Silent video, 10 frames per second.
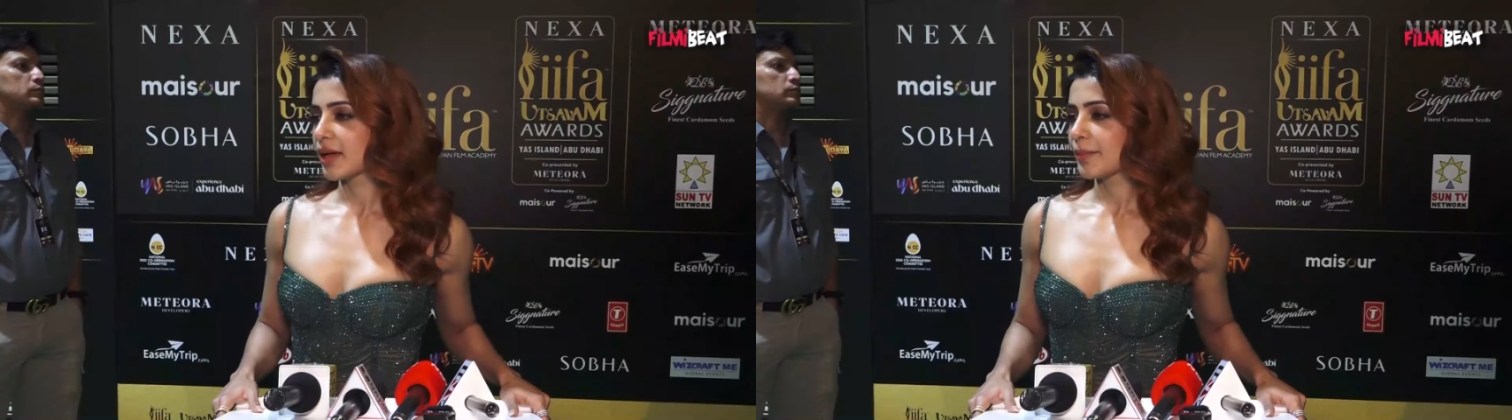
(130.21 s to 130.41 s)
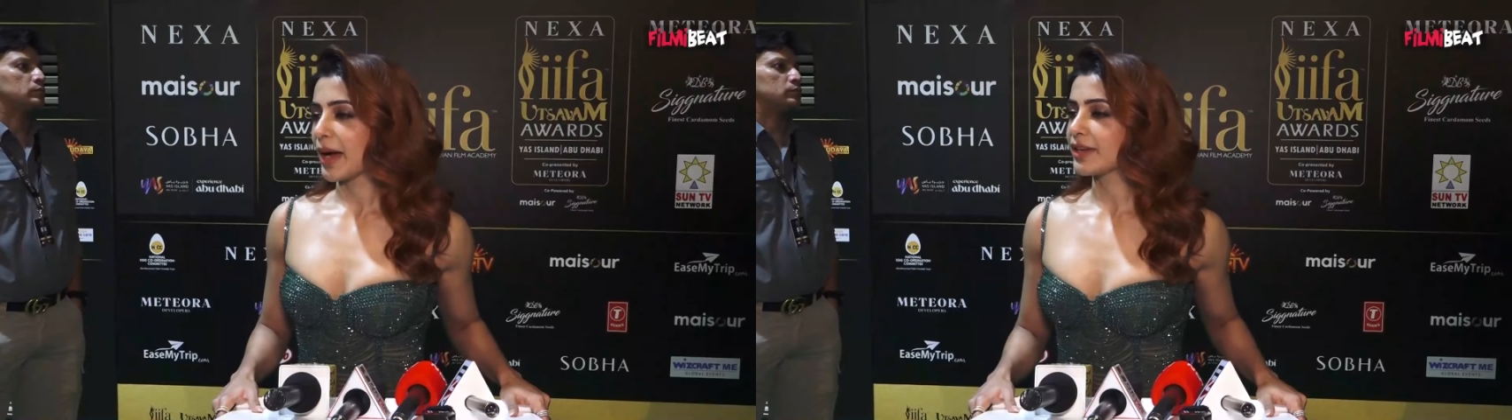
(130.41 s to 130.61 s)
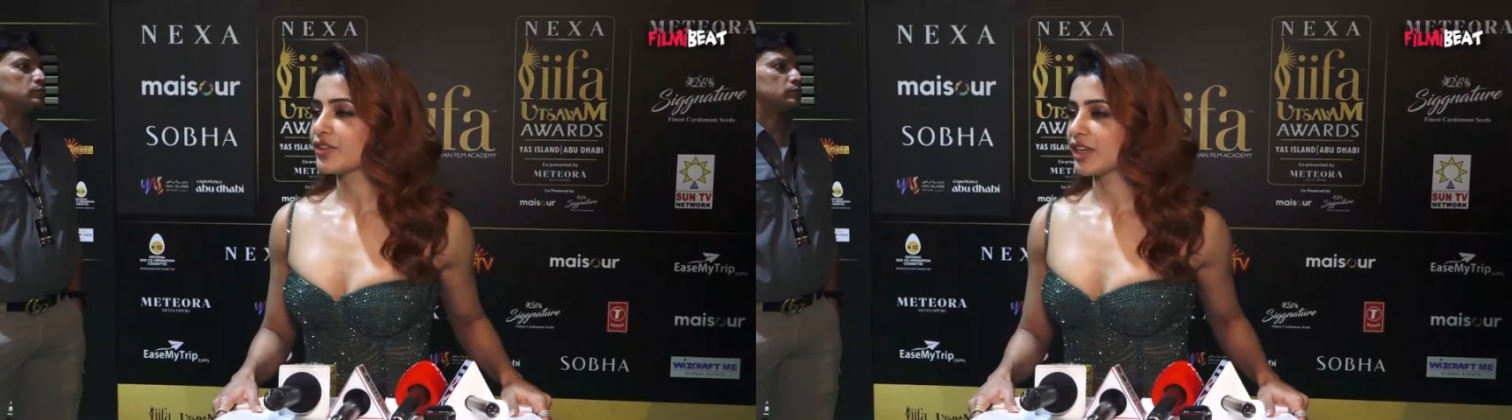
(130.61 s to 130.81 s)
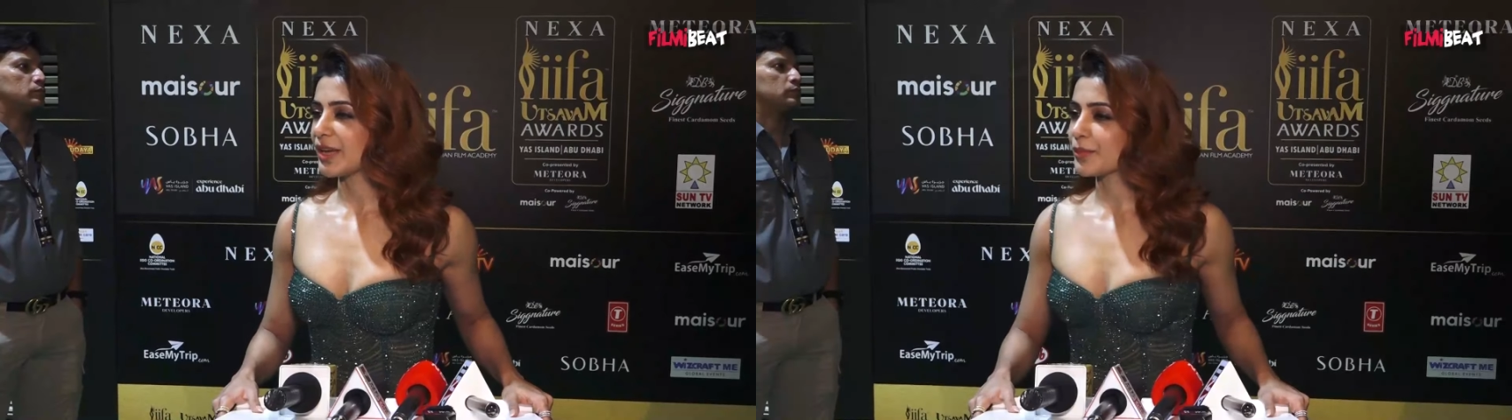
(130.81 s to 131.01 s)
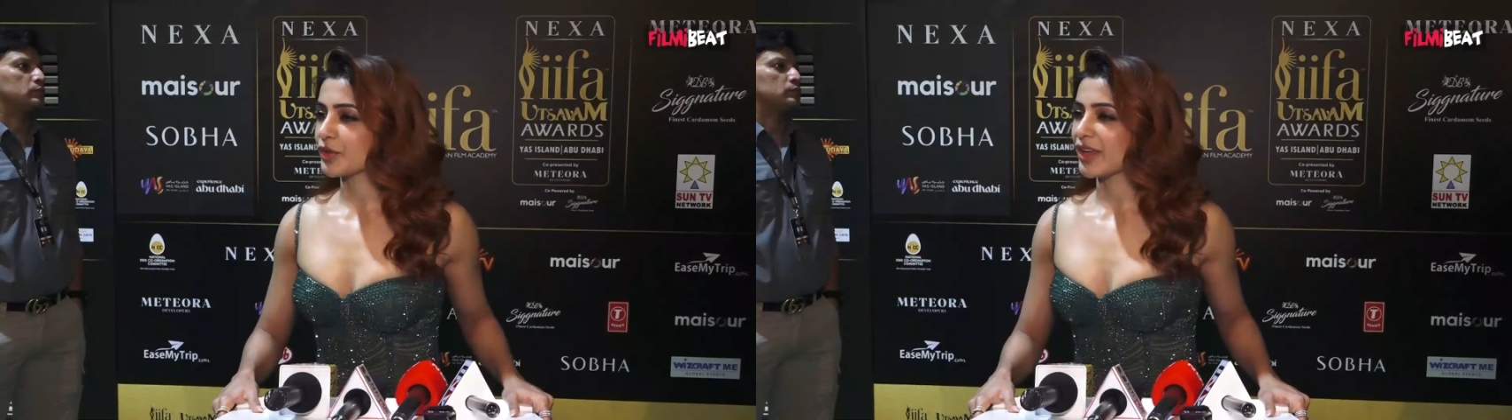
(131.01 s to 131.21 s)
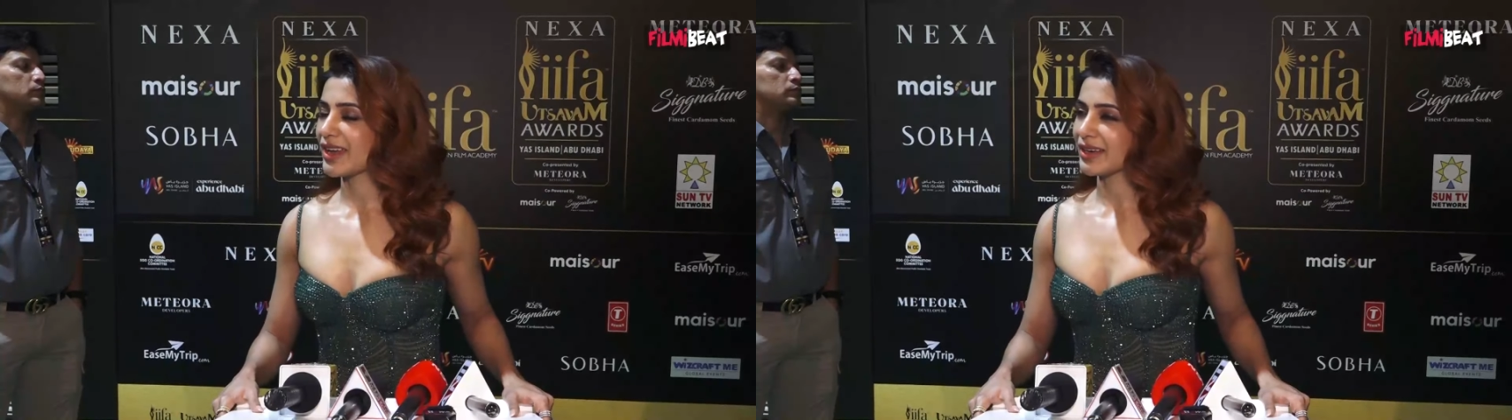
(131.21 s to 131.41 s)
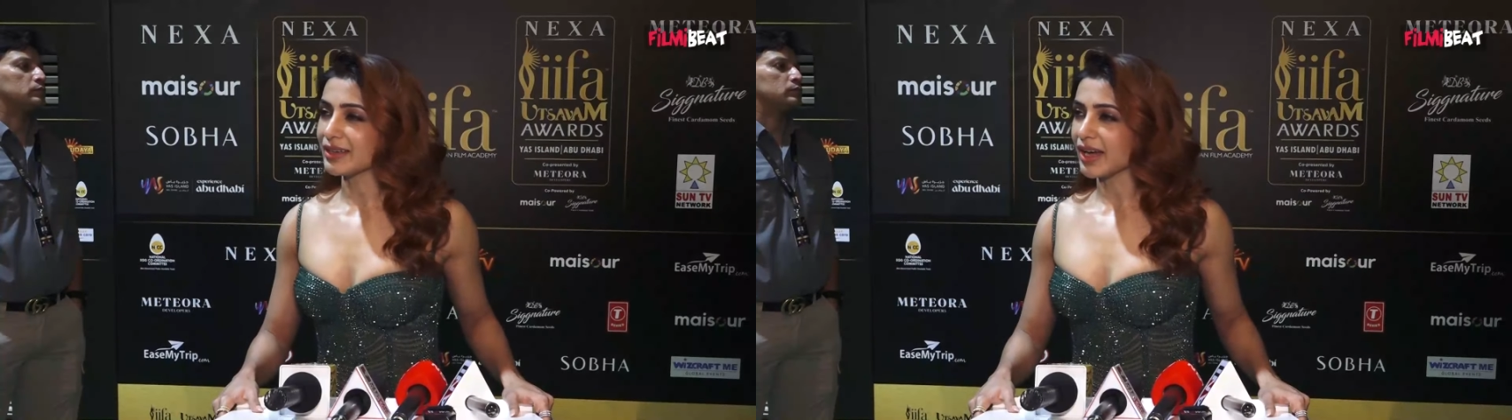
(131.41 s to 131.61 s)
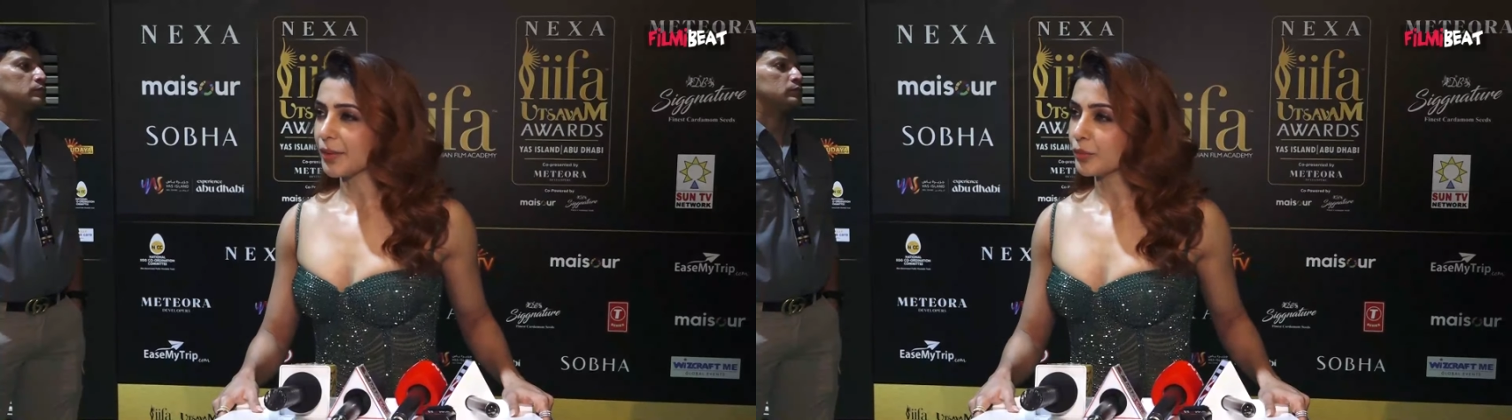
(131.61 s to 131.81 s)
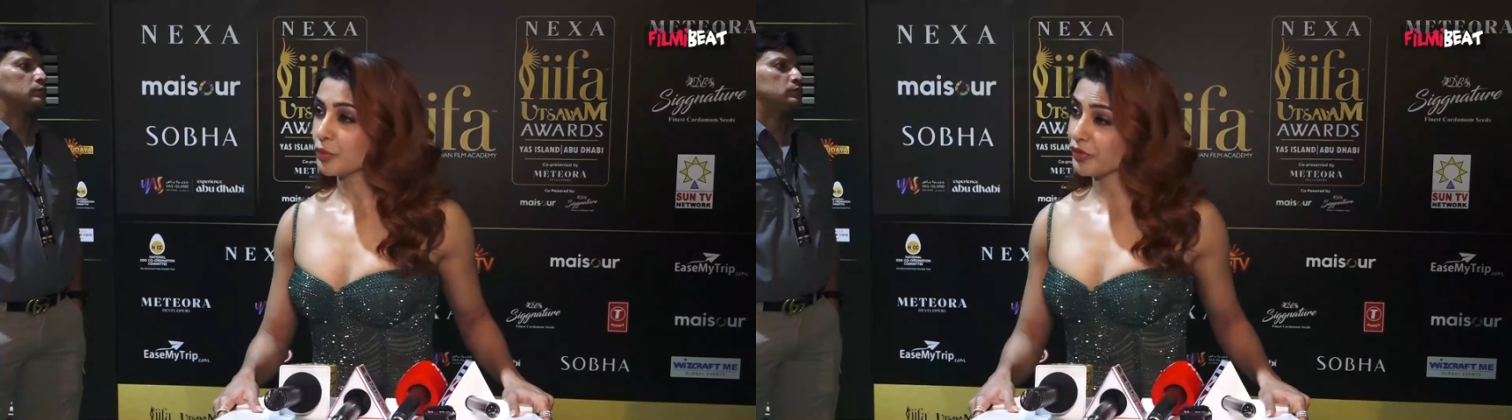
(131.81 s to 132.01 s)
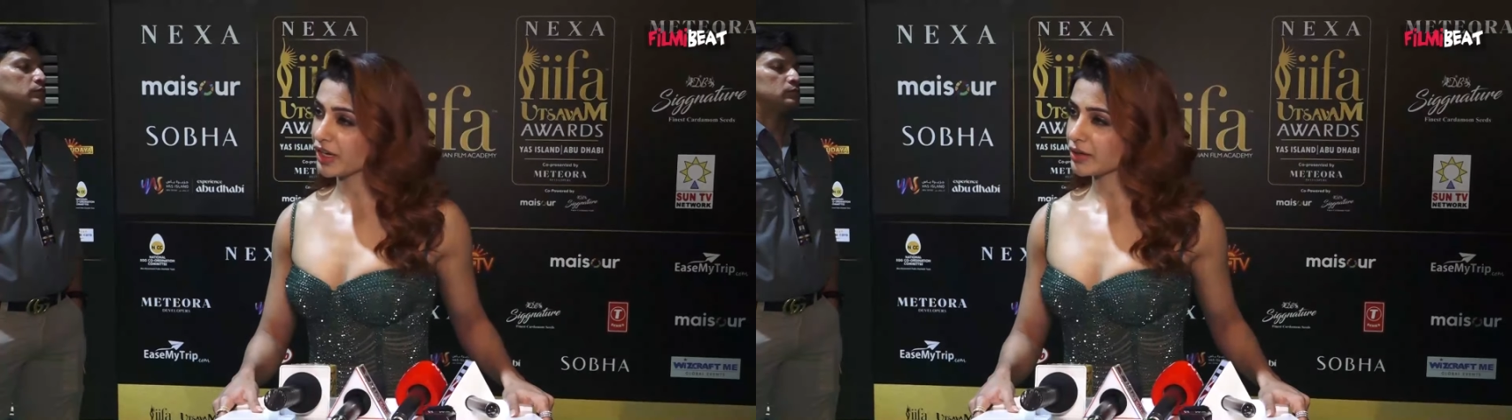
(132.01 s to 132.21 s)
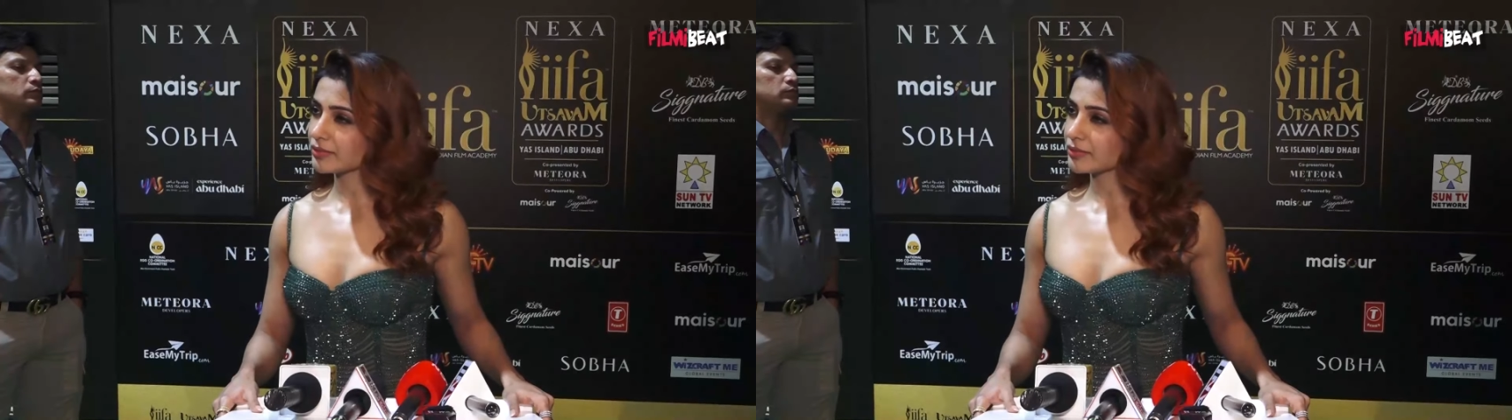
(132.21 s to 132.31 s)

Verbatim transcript: my dream to get India moving.